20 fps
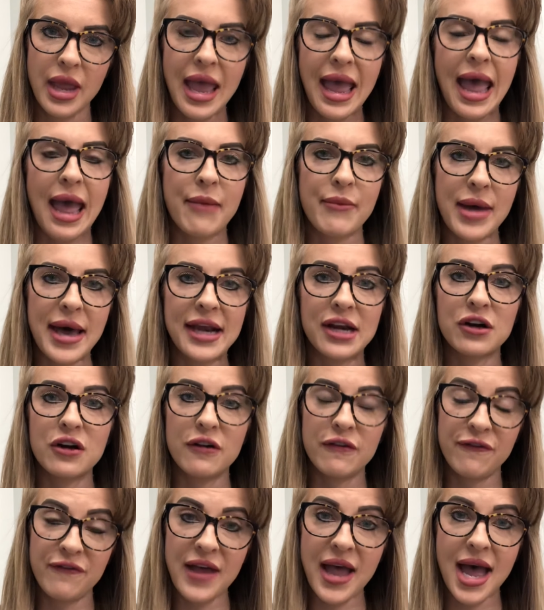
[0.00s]
And matter
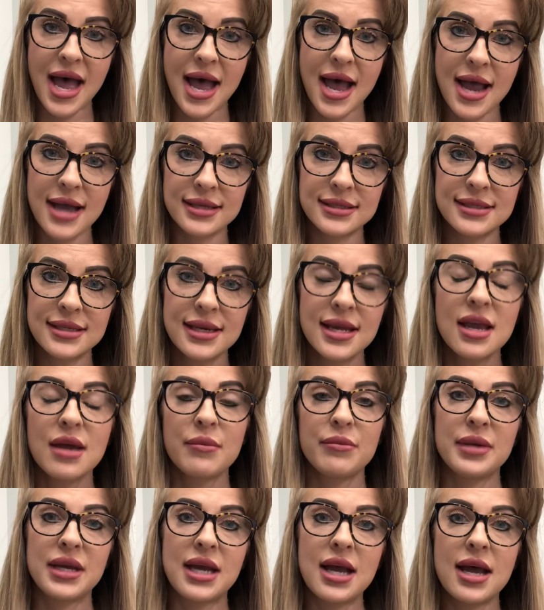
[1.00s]
of fact,
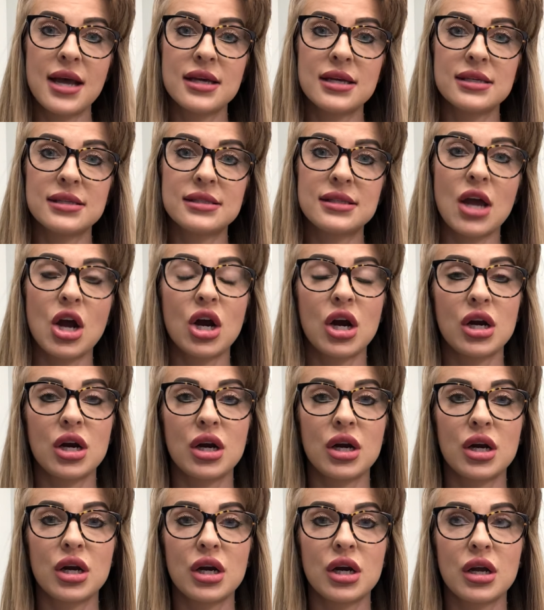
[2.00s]
because
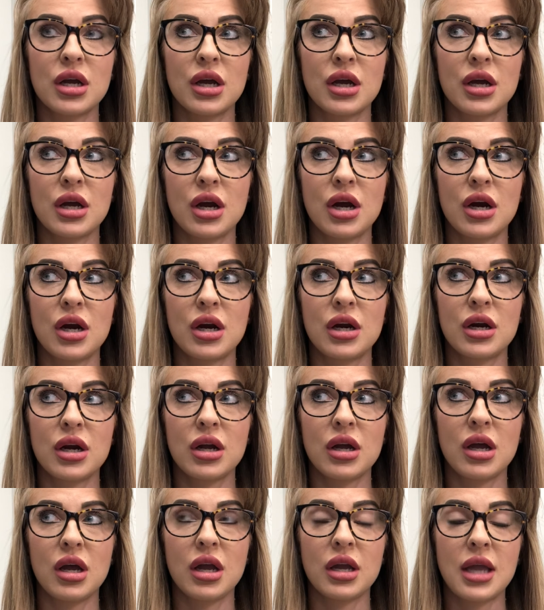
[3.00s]
our
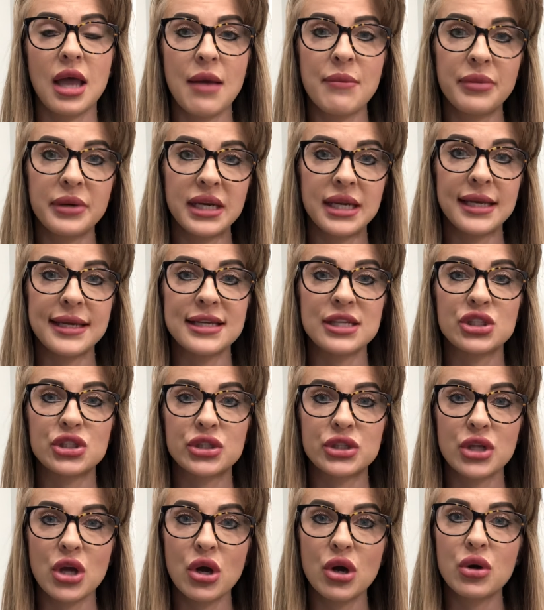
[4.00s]
company is
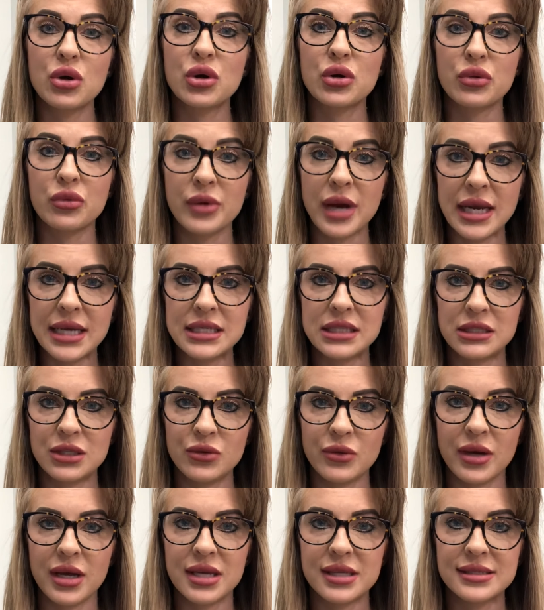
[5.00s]
so great
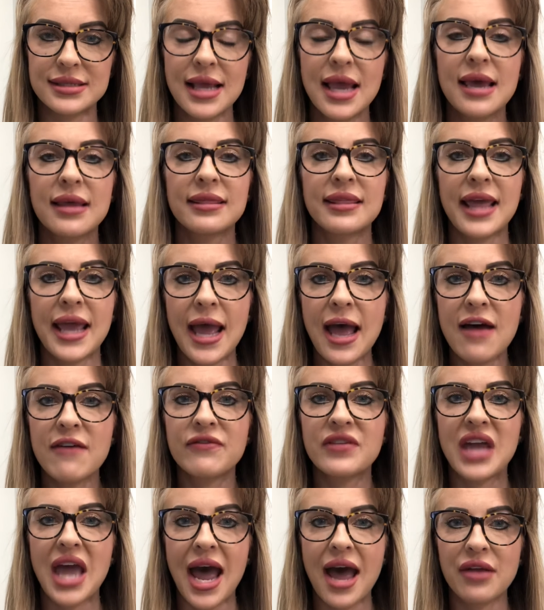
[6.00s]
to us, they
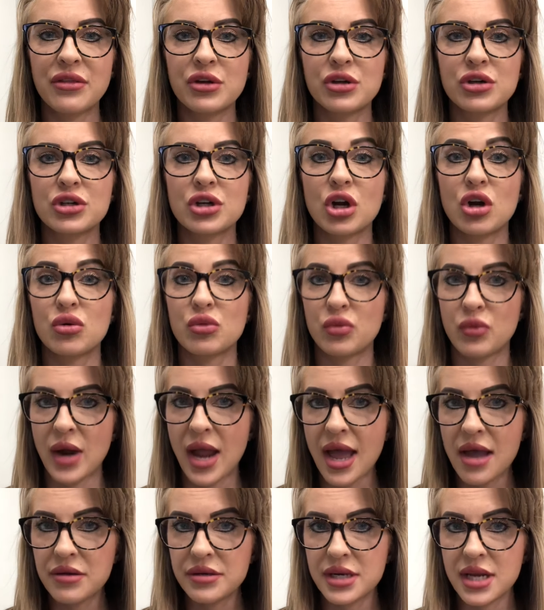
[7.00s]
have gathered
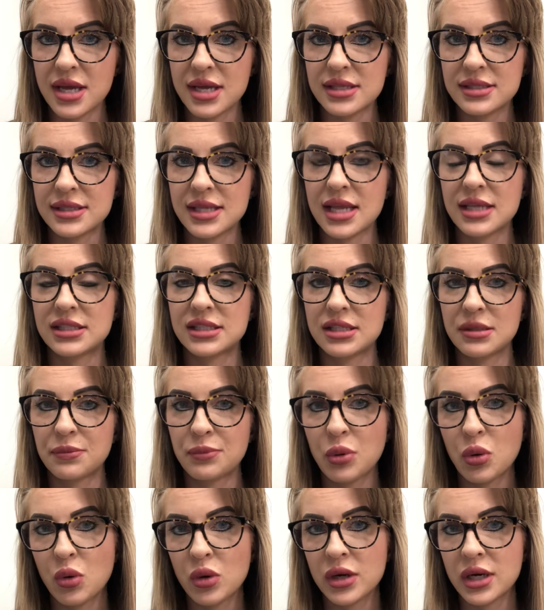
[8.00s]
around us and
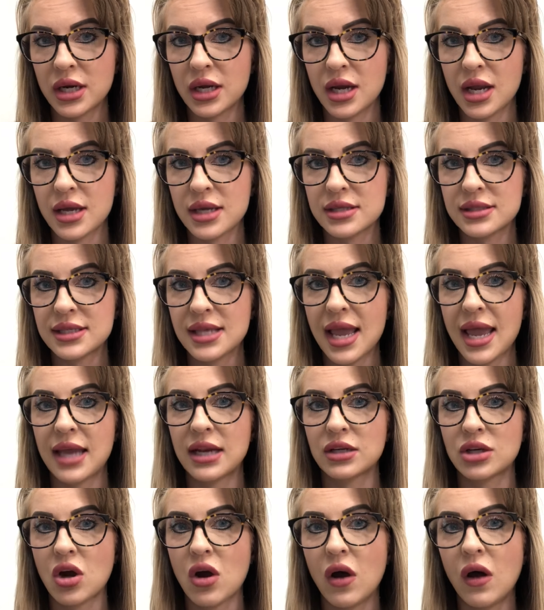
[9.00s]
supported us
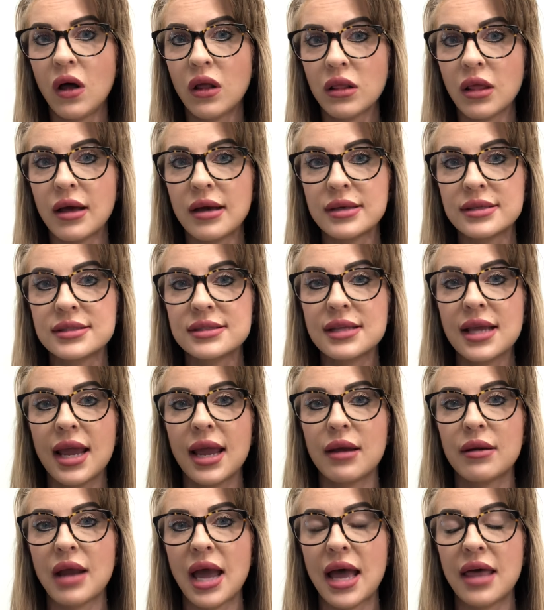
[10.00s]
and call us.
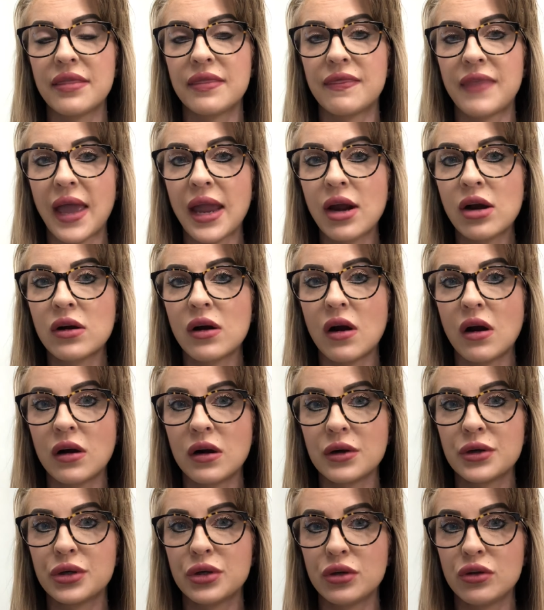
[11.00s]
And they are
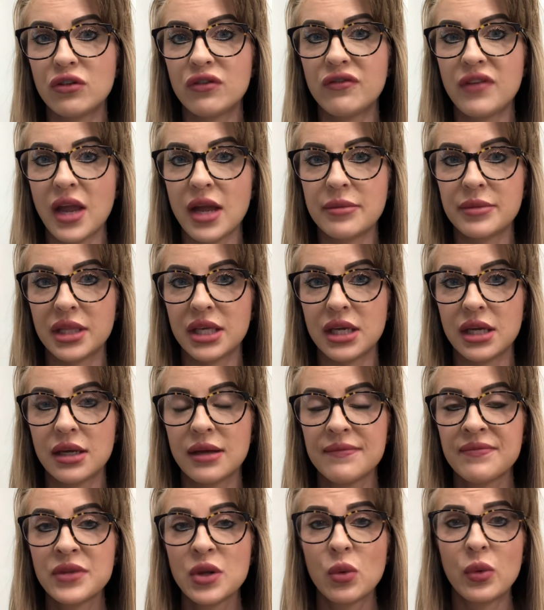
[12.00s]
our new family.
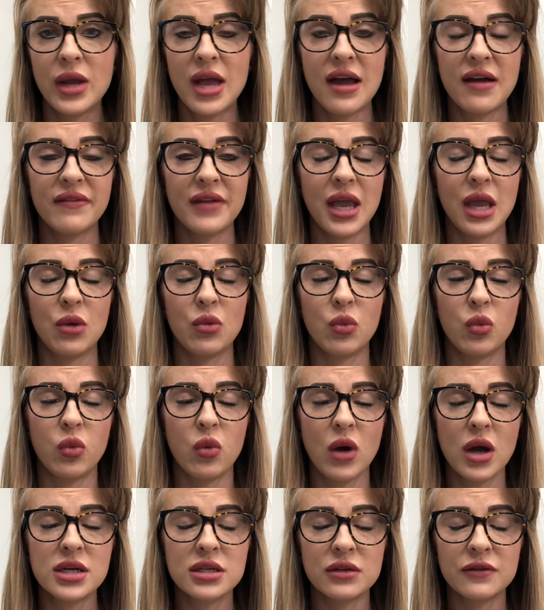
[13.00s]
We have a
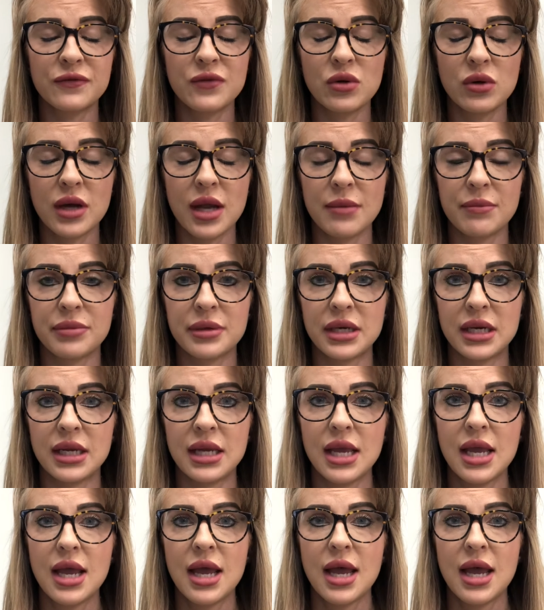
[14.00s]
wonderful company.